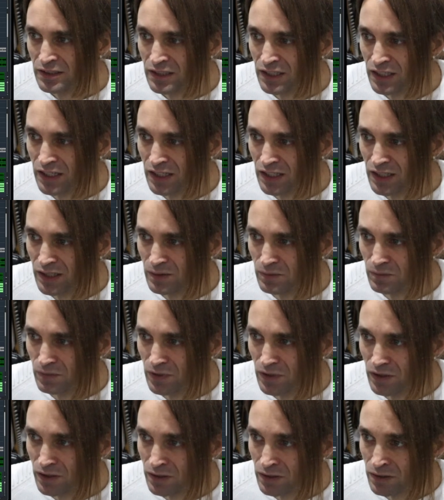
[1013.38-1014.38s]
I'm
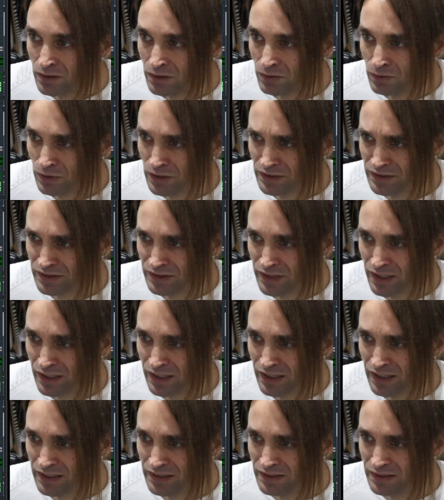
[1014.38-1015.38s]
raising the
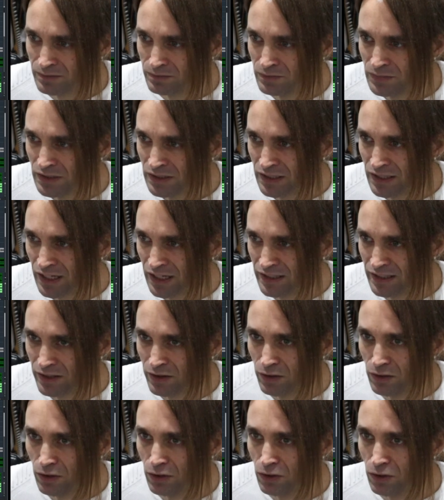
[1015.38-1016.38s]
highs, cutting
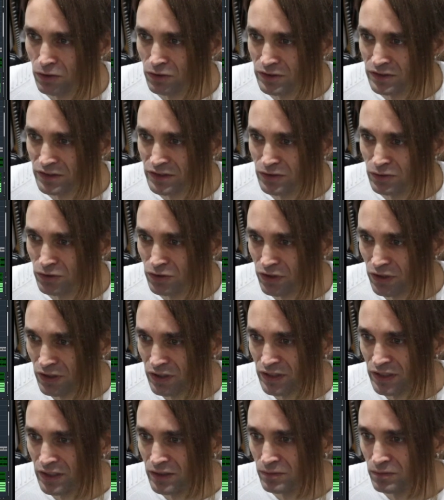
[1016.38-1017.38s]
the lows
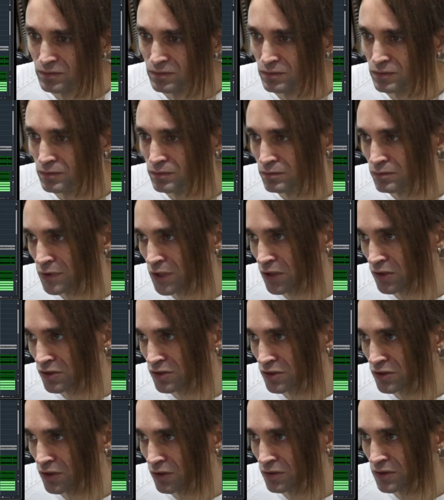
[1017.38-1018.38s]
usually, because you
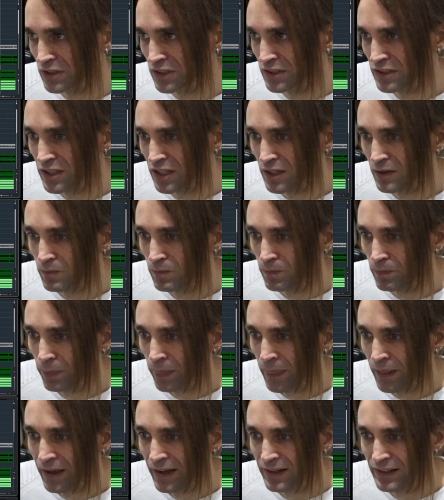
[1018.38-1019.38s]
don't need them,
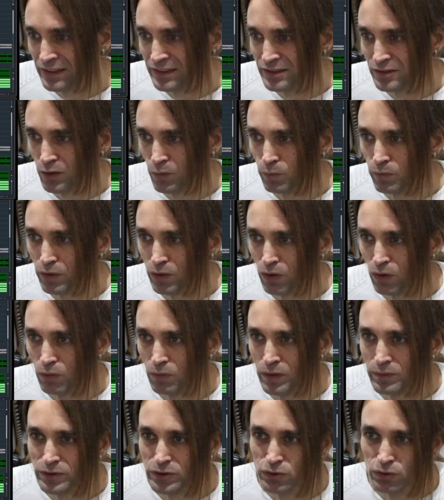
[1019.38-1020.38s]
at least not below
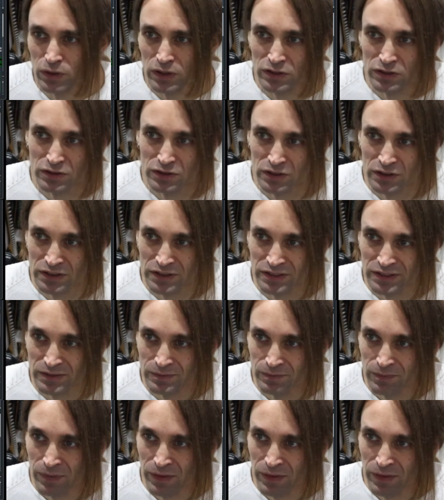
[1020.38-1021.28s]
maybe 200 Hertz.